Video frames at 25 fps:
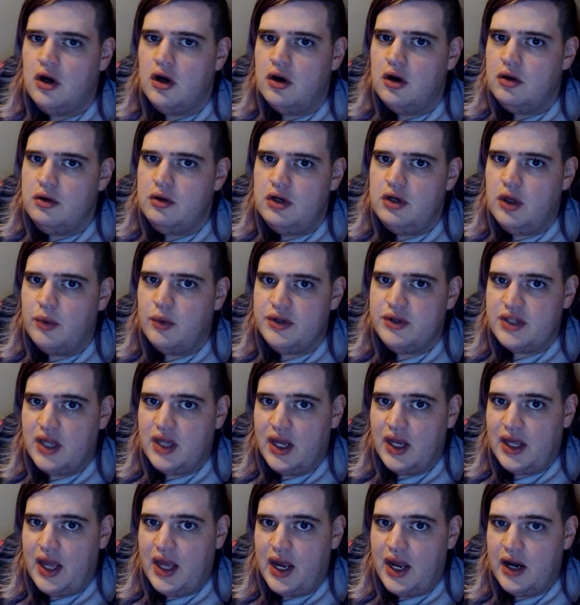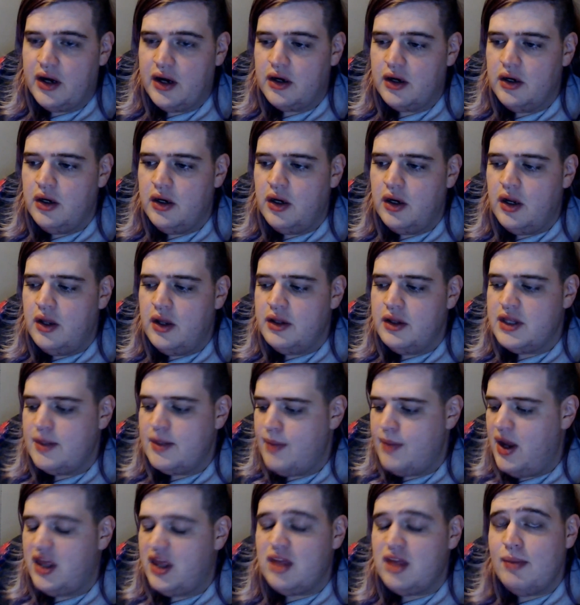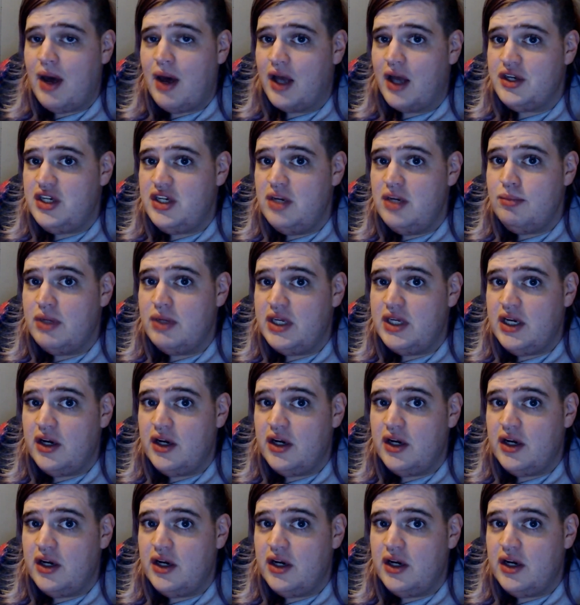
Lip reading: No one's going to care. They make them out of cheap materials